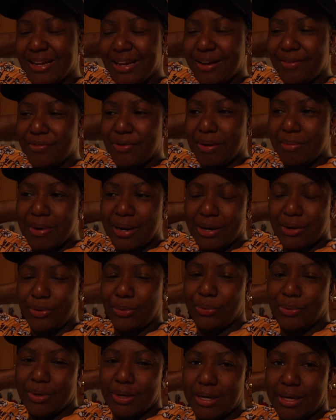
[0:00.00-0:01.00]
Even though I'm not
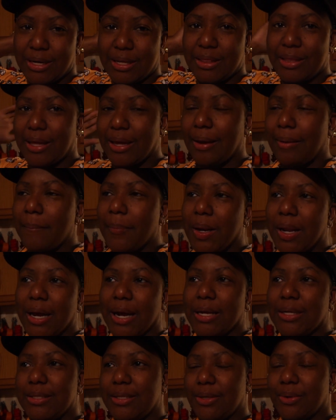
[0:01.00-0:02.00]
doing anything, but like
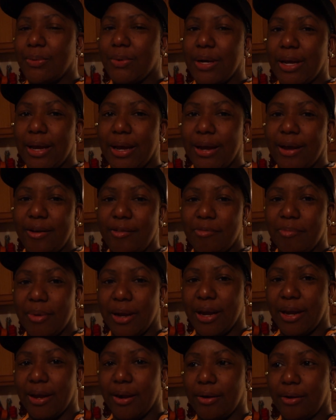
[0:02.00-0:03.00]
I still want to have my
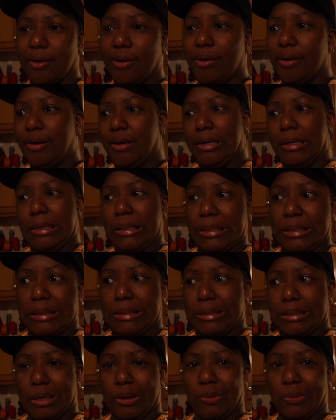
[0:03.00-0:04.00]
hair
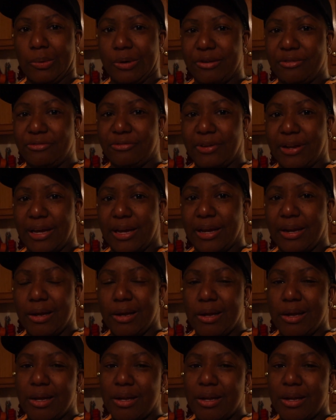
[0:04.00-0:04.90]
somewhat flat.